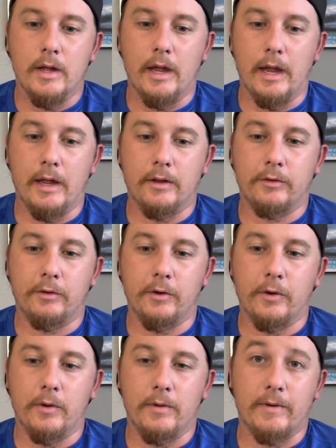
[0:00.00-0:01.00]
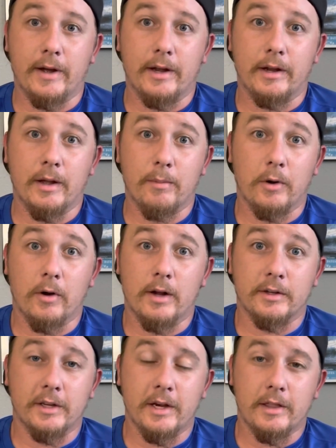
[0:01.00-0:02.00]
And so if I come
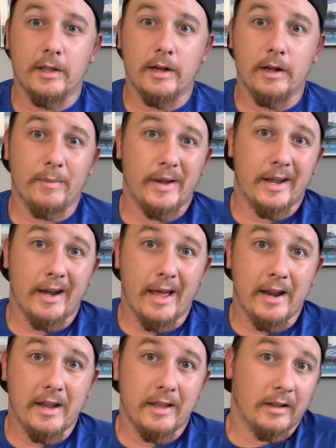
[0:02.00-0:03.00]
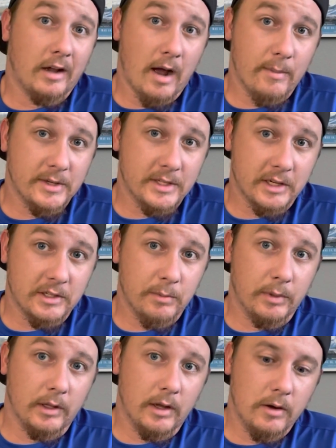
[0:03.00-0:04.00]
across anything, I'll make an edit in the comment section
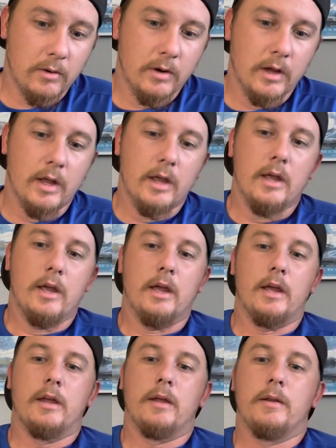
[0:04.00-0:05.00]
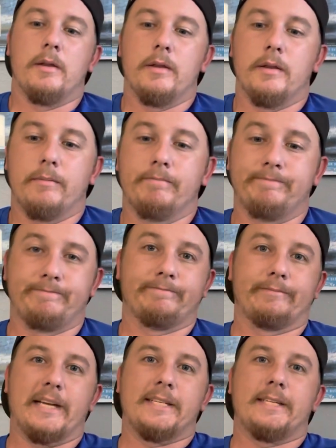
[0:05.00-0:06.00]
below. And
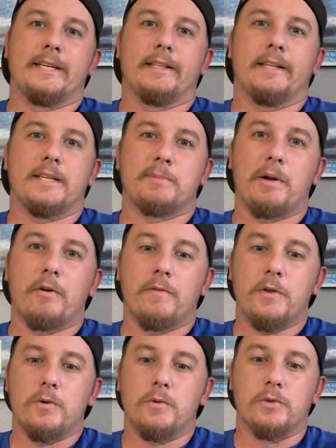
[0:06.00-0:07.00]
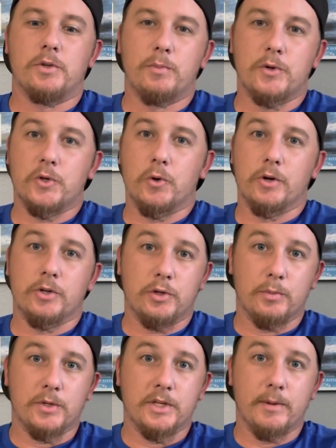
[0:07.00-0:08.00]
that's it, that's my review. Super short,
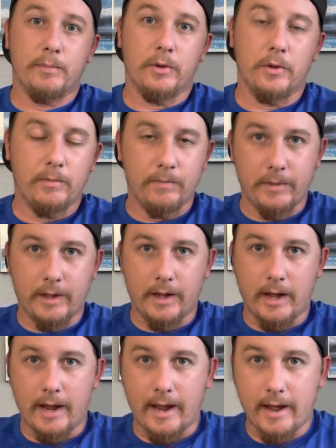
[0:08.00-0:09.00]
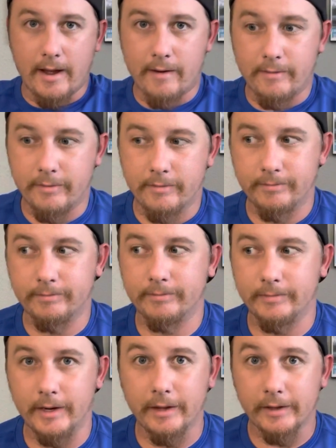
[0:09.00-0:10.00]
super simple. I have
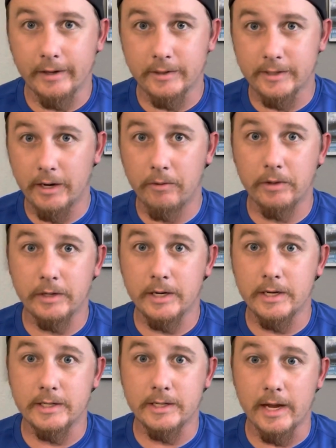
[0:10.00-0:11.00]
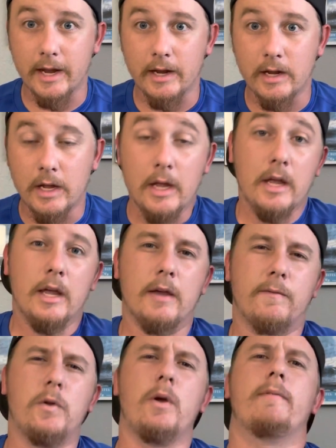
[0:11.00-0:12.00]
nothing else that I really need to say.
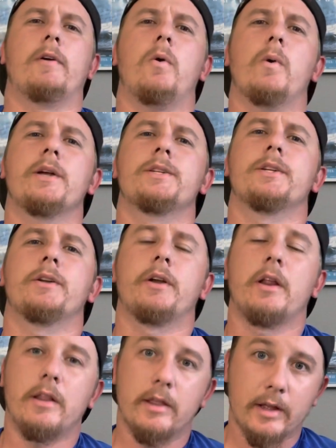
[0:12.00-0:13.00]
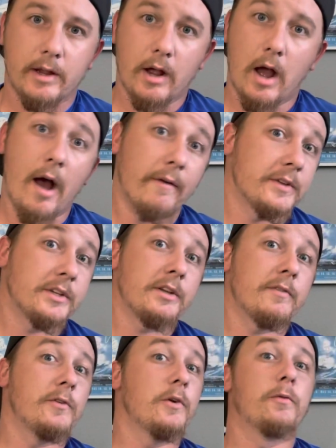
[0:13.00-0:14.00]
If you have a question on anything, obviously
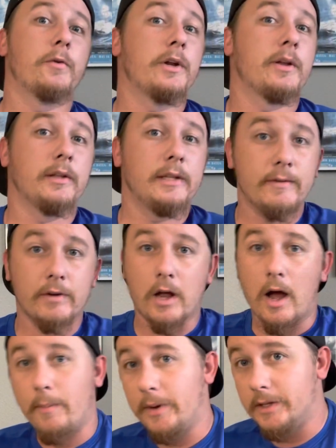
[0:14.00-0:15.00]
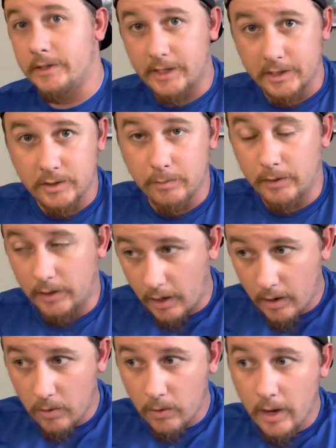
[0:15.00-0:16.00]
feel free to leave a comment in the section
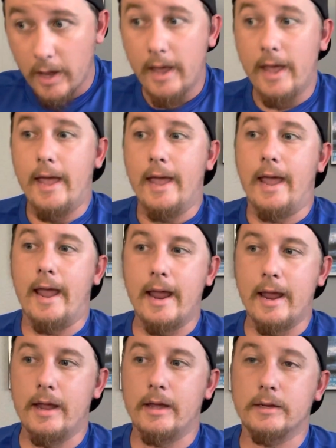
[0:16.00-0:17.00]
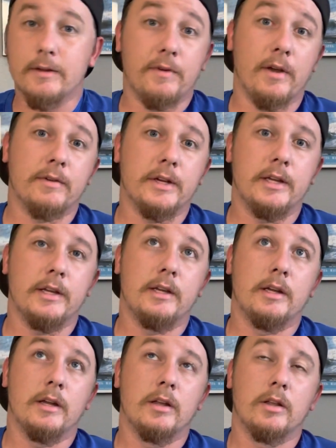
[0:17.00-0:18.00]
below. And if you have
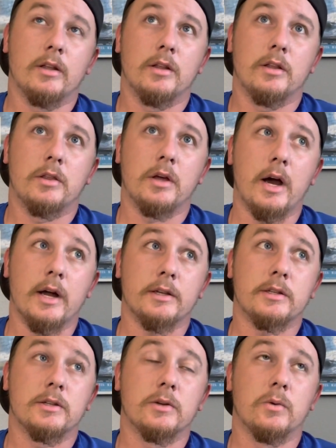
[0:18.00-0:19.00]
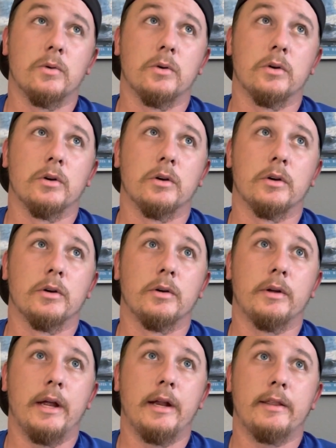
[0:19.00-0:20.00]
any thoughts or
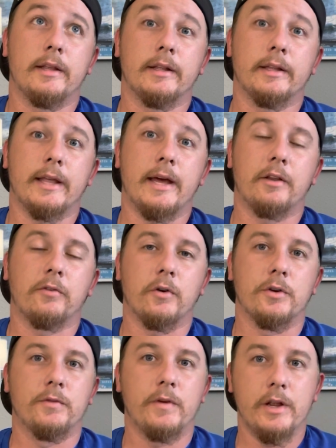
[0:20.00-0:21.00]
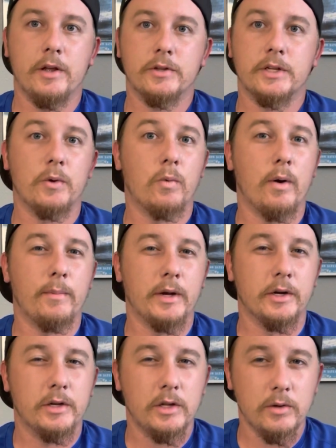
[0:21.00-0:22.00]
anything like that as far as videos that you want me to
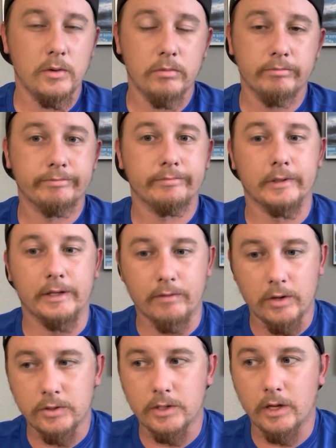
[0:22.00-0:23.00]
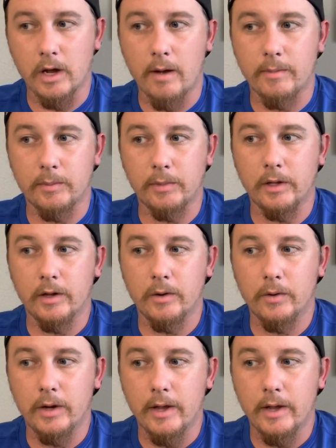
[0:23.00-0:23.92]
do, leave those in the comments below.